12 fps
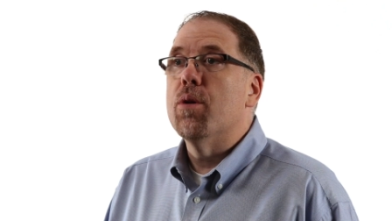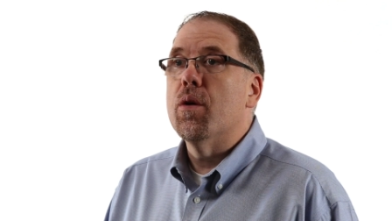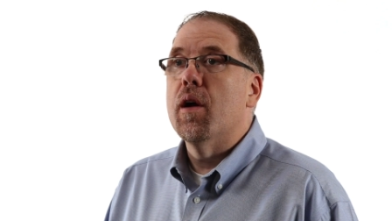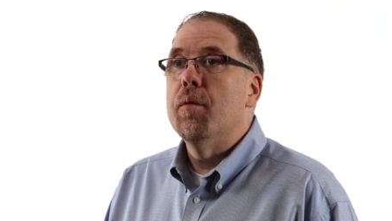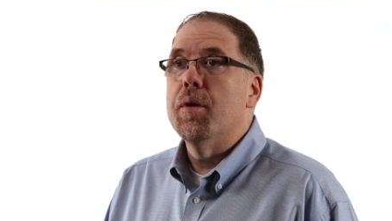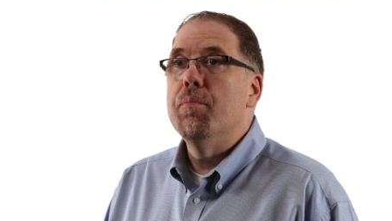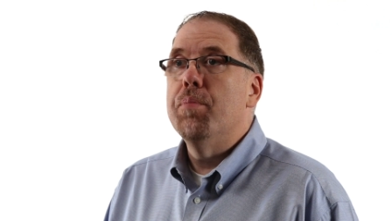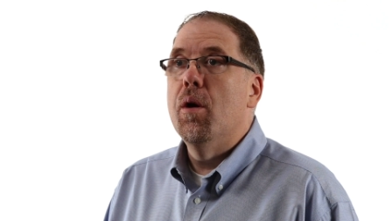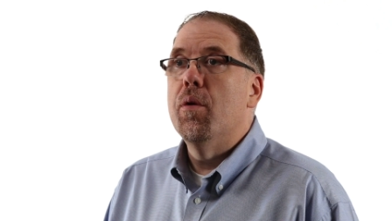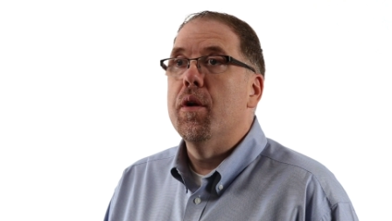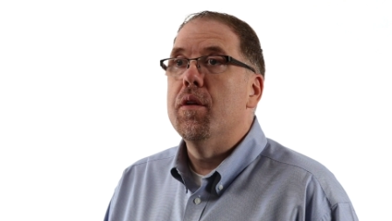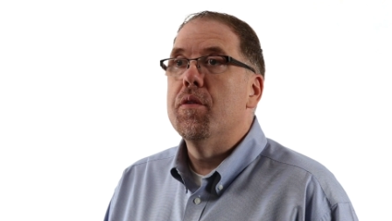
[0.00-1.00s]
program
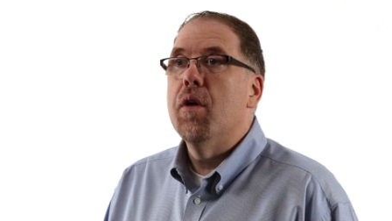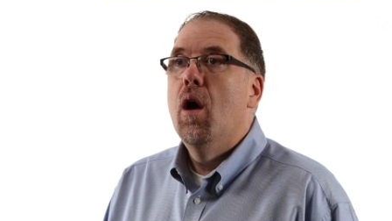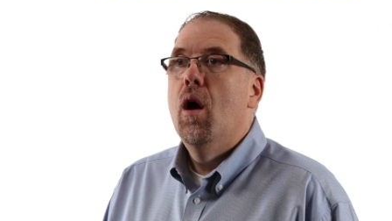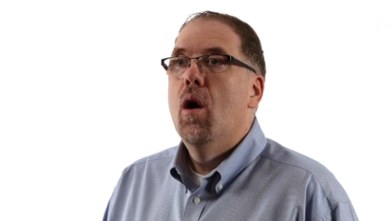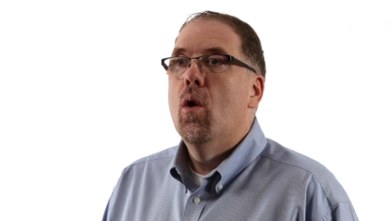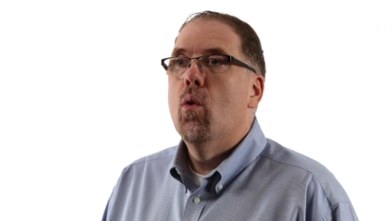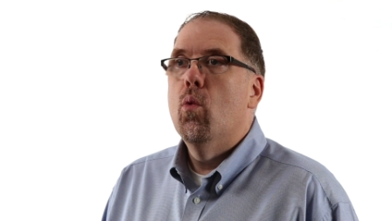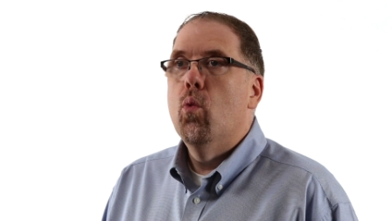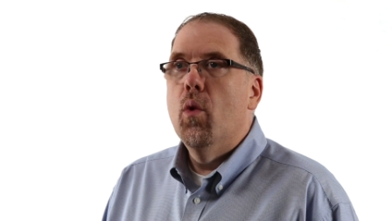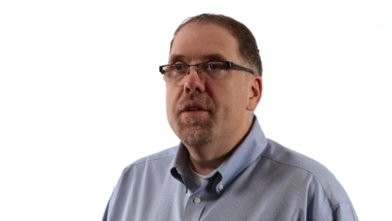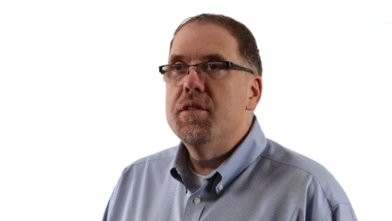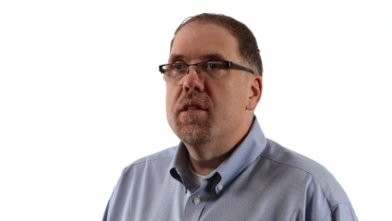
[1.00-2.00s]
components.
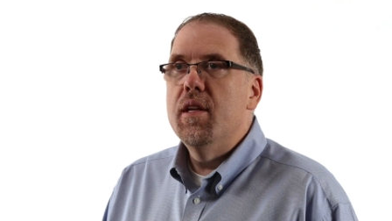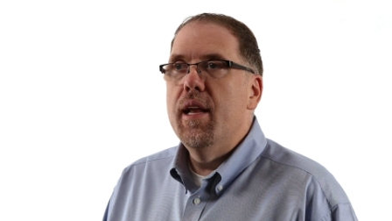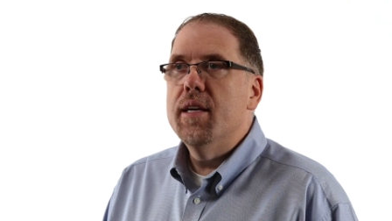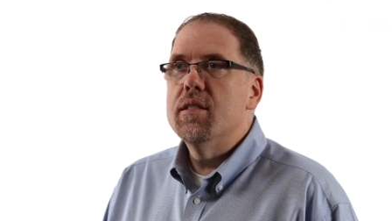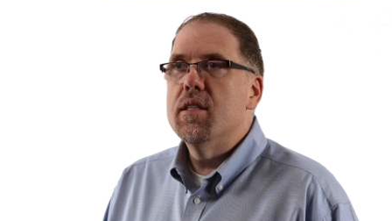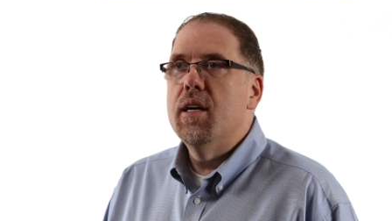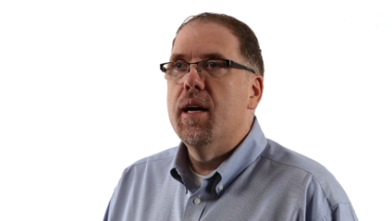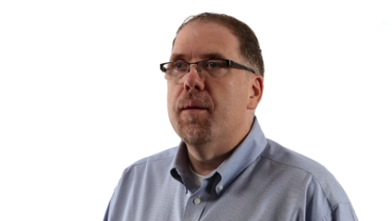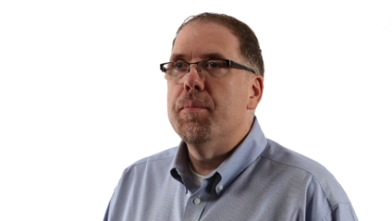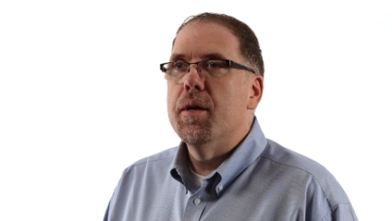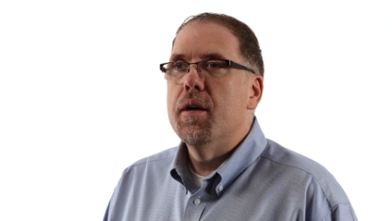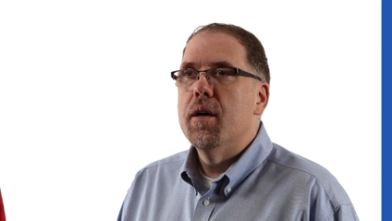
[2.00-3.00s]
What's the next
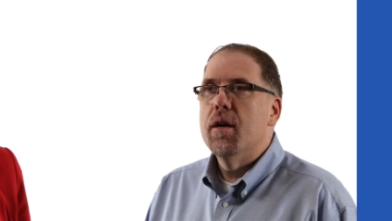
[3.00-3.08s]
step?